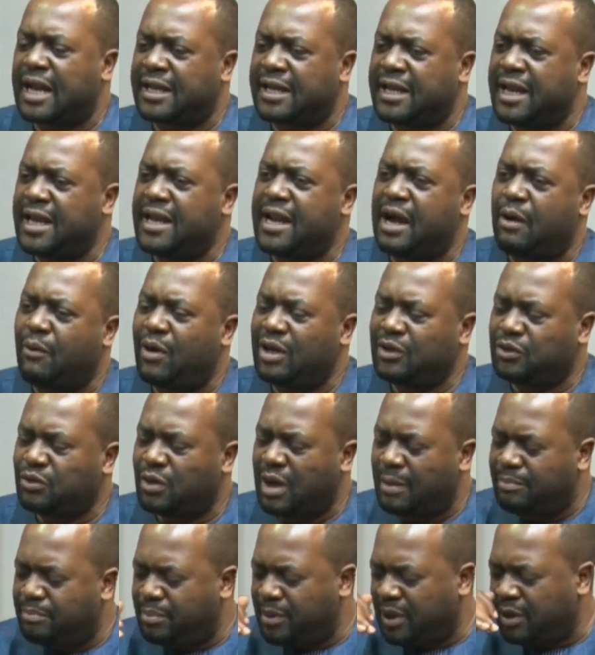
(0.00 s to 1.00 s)
again, I want
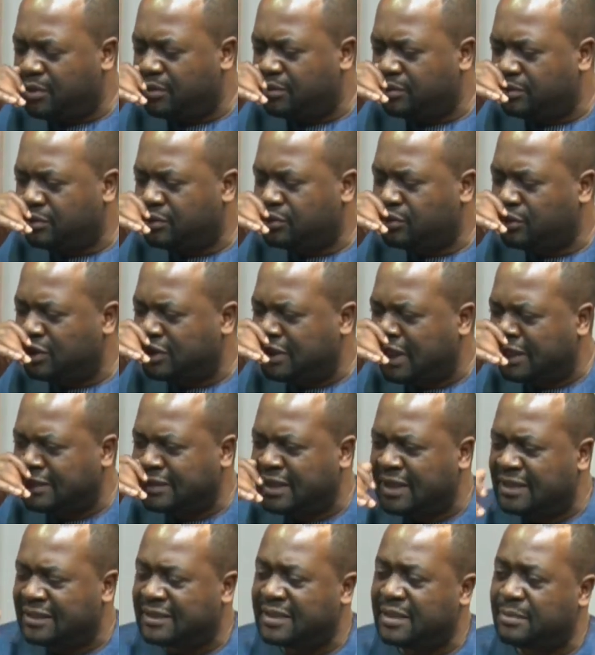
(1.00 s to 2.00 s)
to appeal to His
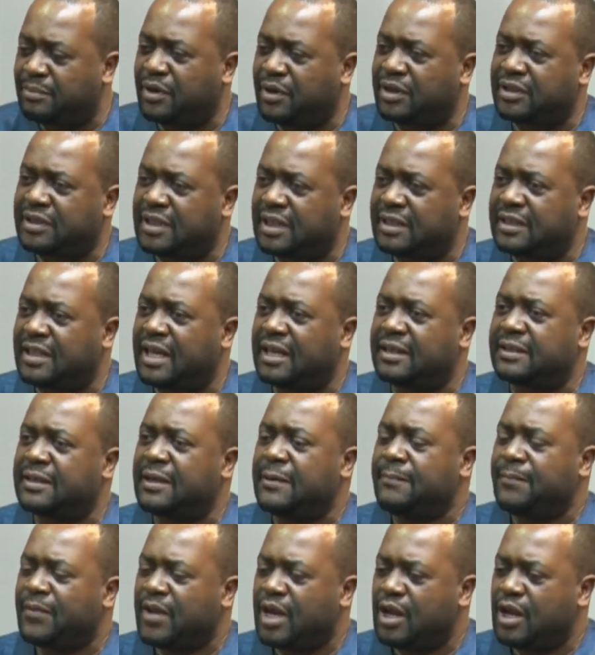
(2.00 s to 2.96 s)
Excellency the President that,